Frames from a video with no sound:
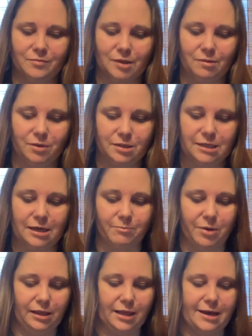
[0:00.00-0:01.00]
I'm going to take
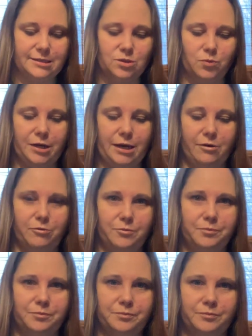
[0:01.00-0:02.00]
my last one out.
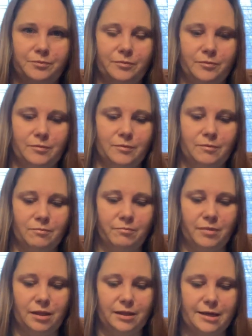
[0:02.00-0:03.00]

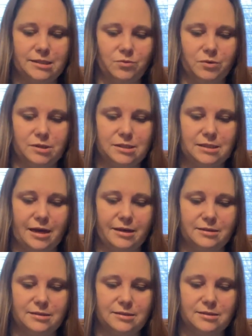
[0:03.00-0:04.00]
My last one
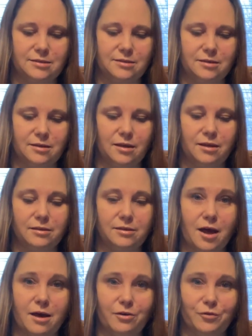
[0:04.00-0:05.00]
says,
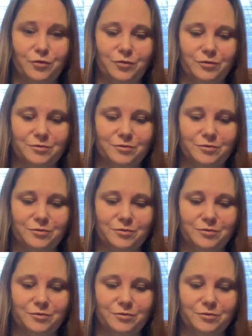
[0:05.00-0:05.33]
love.